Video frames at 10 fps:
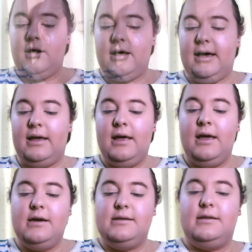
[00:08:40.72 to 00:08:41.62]
Okay,
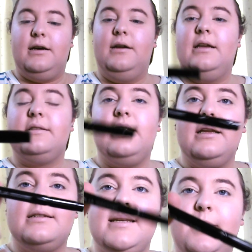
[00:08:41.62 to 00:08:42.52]
so it's
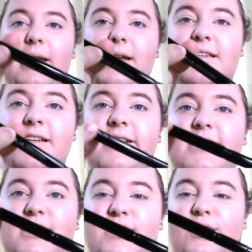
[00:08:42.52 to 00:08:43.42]
like double-ended.
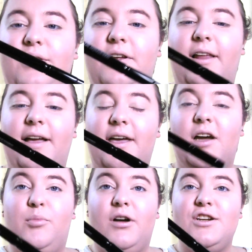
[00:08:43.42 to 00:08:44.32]
It does not look like
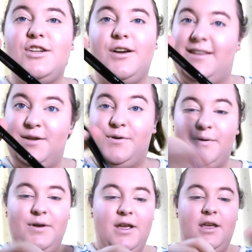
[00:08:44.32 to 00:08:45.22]
a brush at
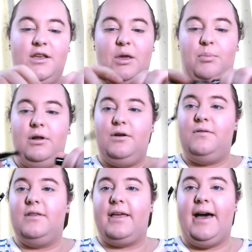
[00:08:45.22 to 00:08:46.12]
all. You pull
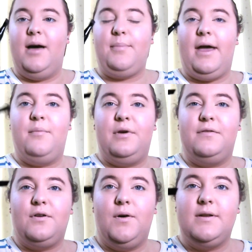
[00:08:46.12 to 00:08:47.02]
off the cap and
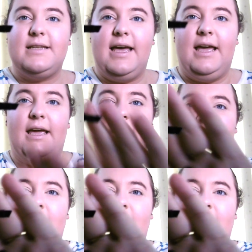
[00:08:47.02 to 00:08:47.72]
we've got a